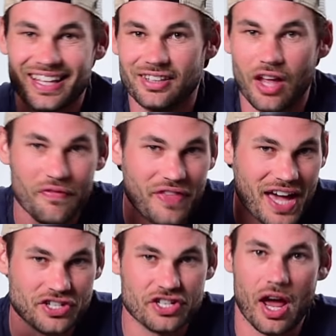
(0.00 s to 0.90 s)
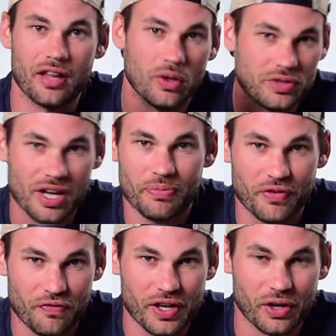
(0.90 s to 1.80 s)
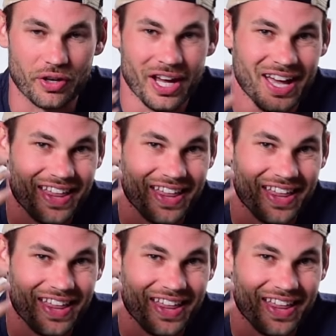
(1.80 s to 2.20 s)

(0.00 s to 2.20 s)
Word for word: love that shallow depth of field.